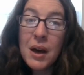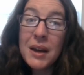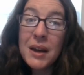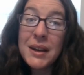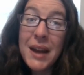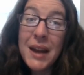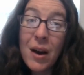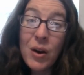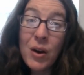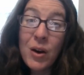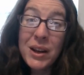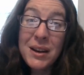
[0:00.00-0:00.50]

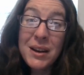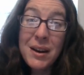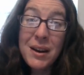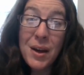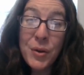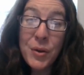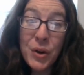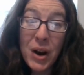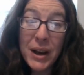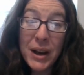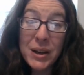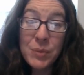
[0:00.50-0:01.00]
Now,
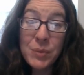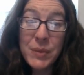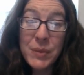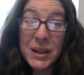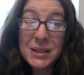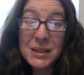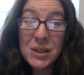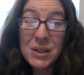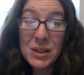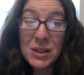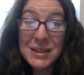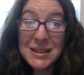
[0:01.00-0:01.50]
another item that
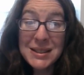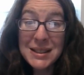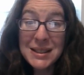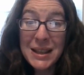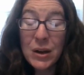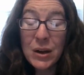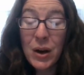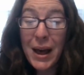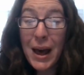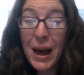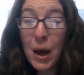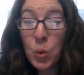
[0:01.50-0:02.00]
is on
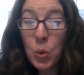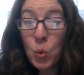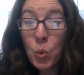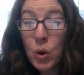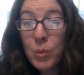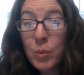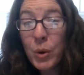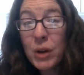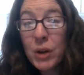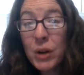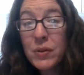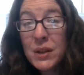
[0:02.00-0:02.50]
sale at
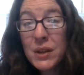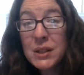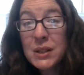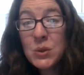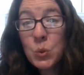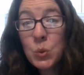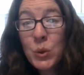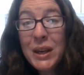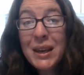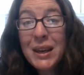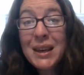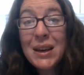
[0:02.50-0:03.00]
Walmart
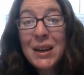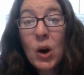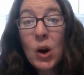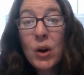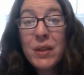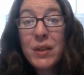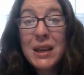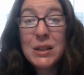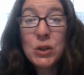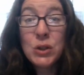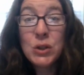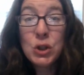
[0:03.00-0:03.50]
this week
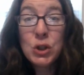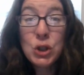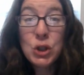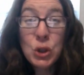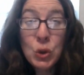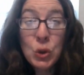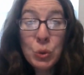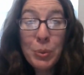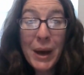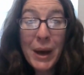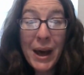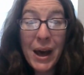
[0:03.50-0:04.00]
are these
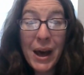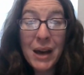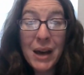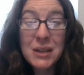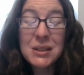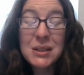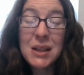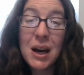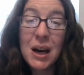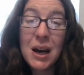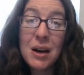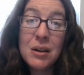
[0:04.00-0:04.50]
2
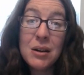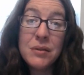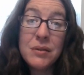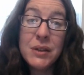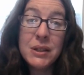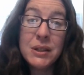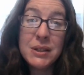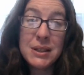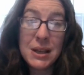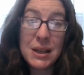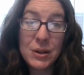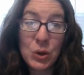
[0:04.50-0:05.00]
packs of
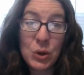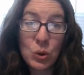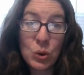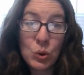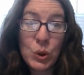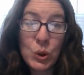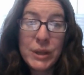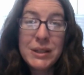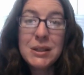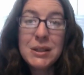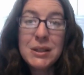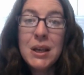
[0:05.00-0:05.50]

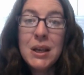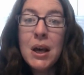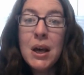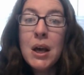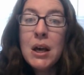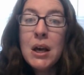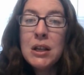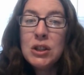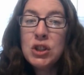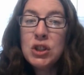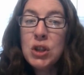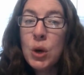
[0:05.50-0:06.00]
tenderloins.
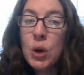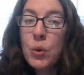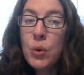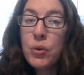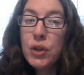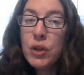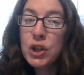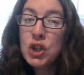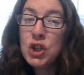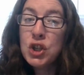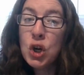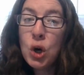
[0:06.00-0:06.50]
So
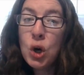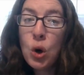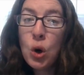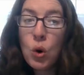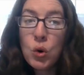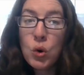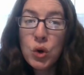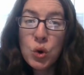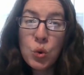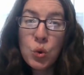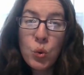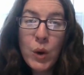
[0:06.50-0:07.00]
the
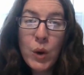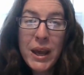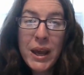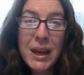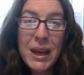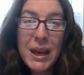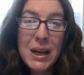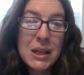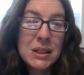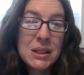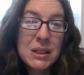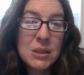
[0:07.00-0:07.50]
total
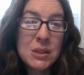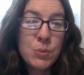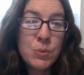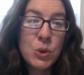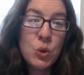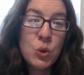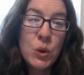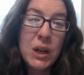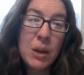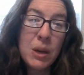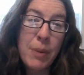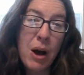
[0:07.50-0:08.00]
weight is
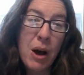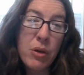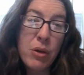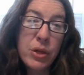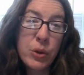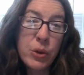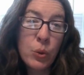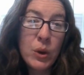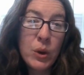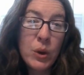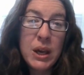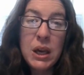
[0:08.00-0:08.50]
between about
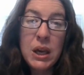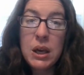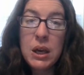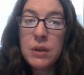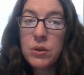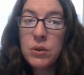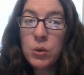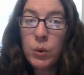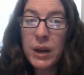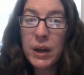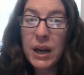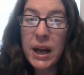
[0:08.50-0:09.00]
3
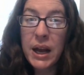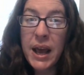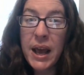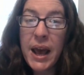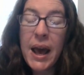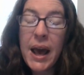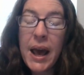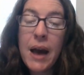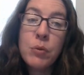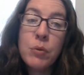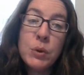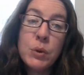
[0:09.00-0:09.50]
and
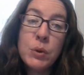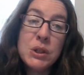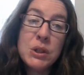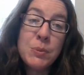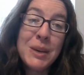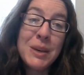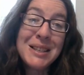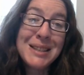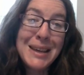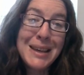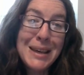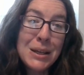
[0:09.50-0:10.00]
3.5, which
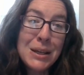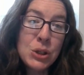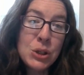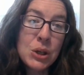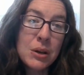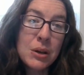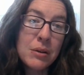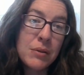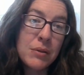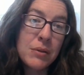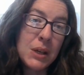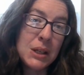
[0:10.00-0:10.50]
makes each
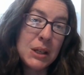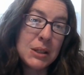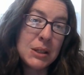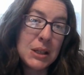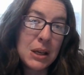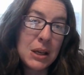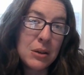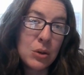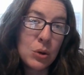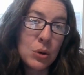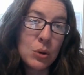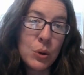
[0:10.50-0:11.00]
of these
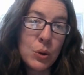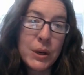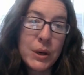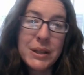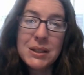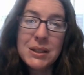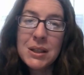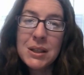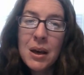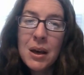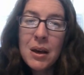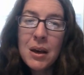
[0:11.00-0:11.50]

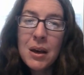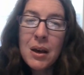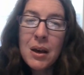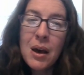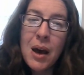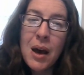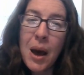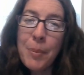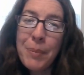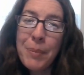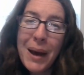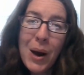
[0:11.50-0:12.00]
tenderloins
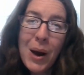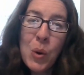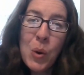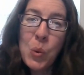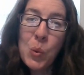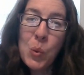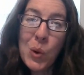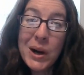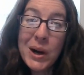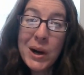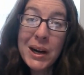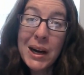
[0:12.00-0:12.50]
about
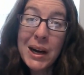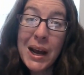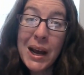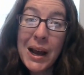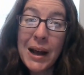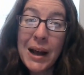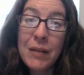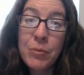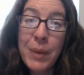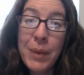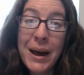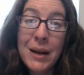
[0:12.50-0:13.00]

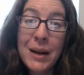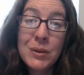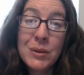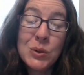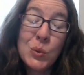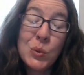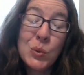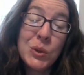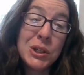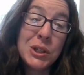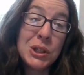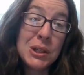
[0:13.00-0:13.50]
1.5
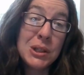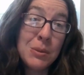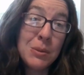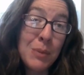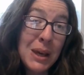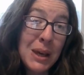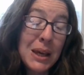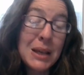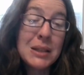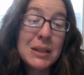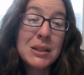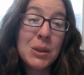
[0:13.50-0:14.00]
pounds, which to
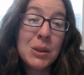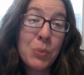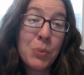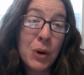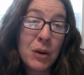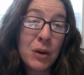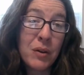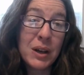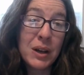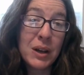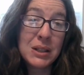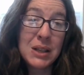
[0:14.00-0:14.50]
me is the
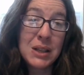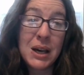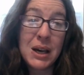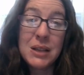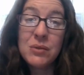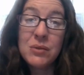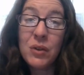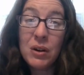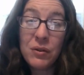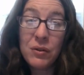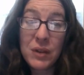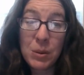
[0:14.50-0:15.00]
perfect
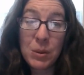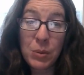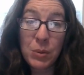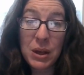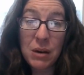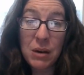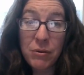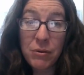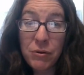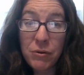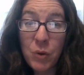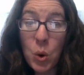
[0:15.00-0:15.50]
size for a
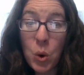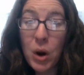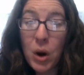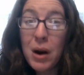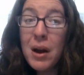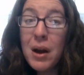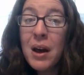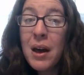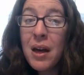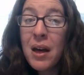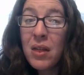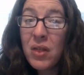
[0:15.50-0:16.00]
family of 4.
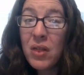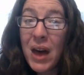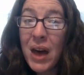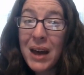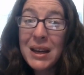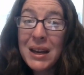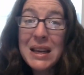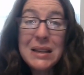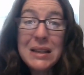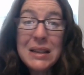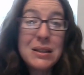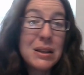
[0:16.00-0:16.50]

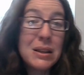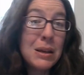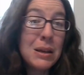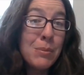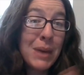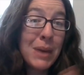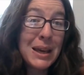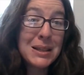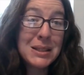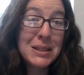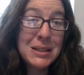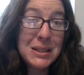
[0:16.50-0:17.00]
That easily
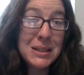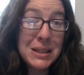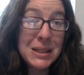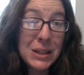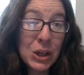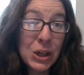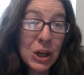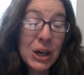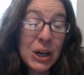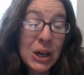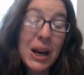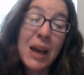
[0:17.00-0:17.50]
makes
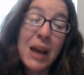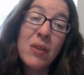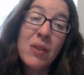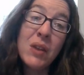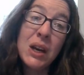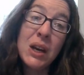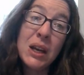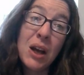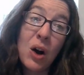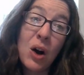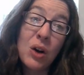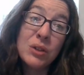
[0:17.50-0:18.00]
dinner, and
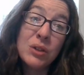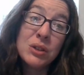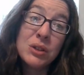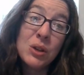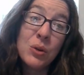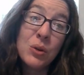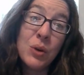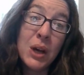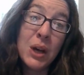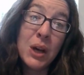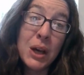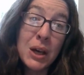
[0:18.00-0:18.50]
then it
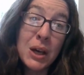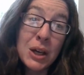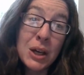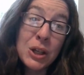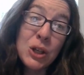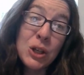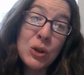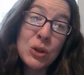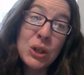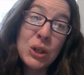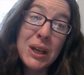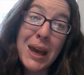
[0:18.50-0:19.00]
also
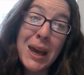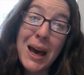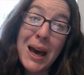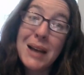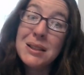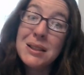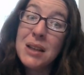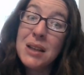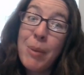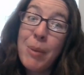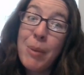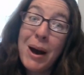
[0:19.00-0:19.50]
usually
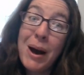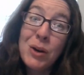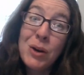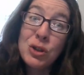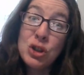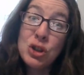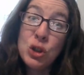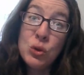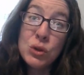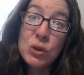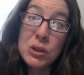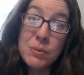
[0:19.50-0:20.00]
has about
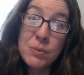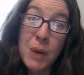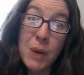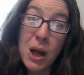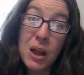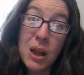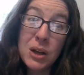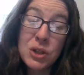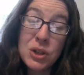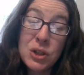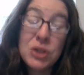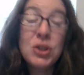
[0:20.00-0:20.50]
2
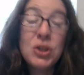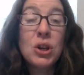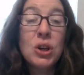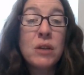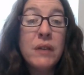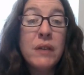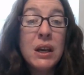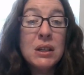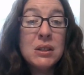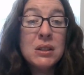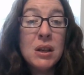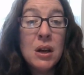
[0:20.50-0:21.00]
smallish
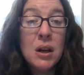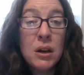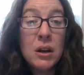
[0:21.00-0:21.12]
servings